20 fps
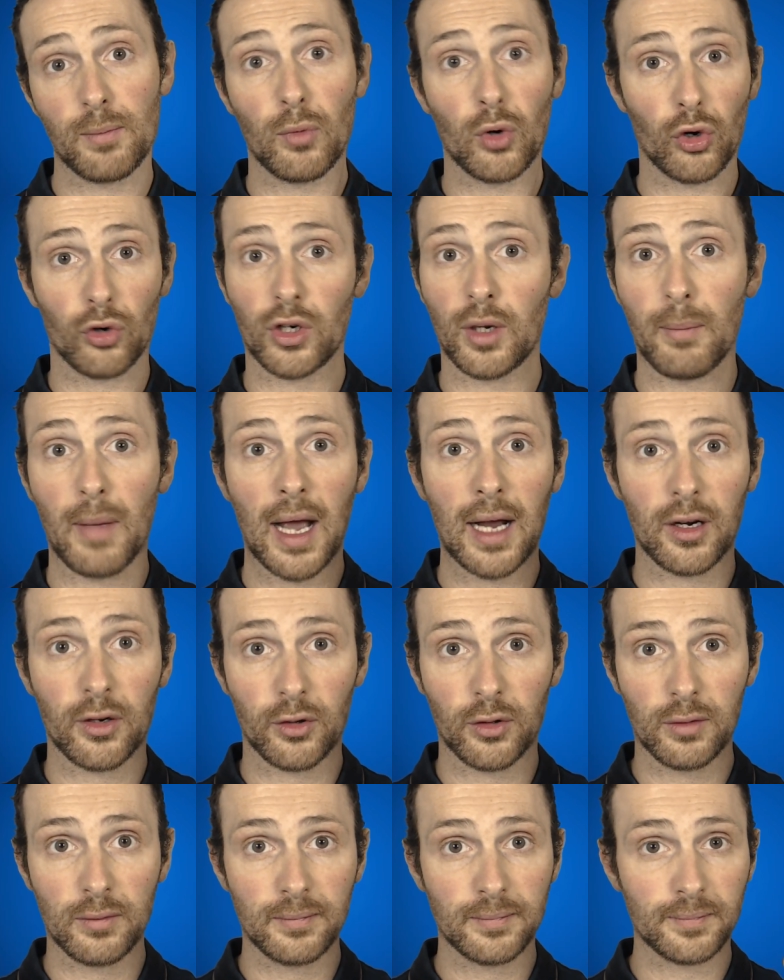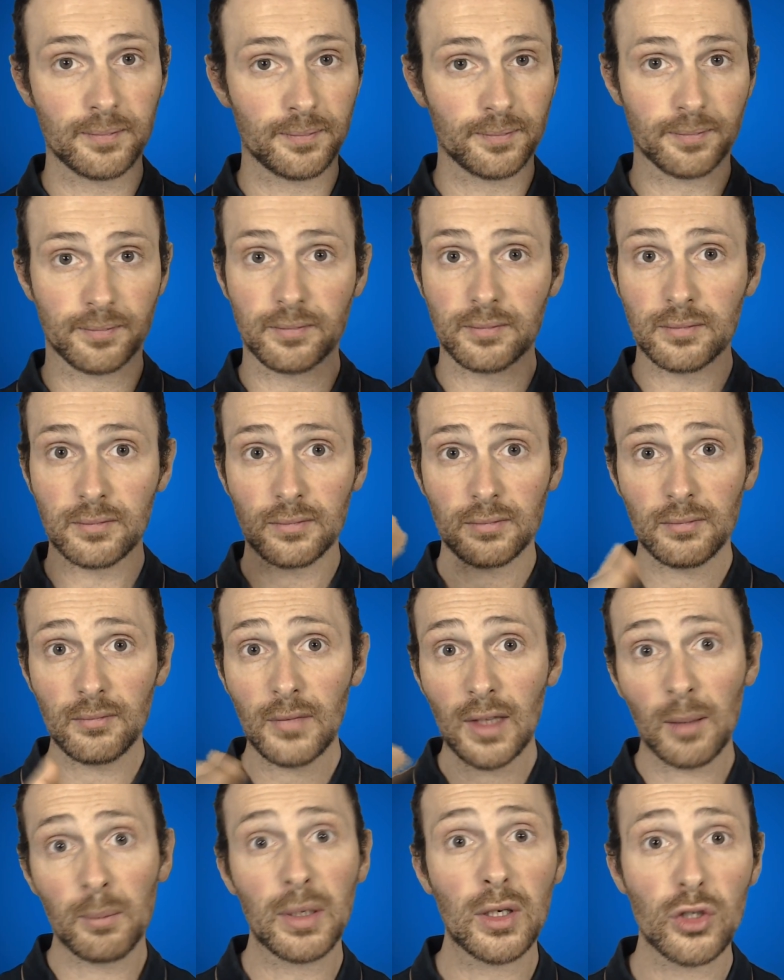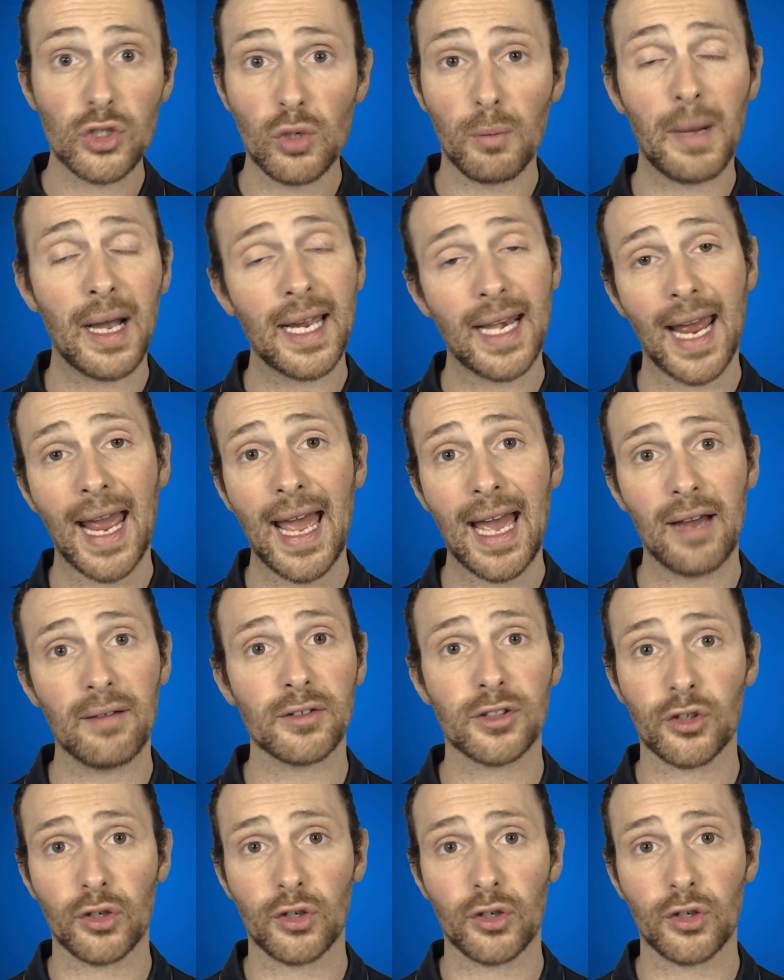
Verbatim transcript: more on the macro. Because you might have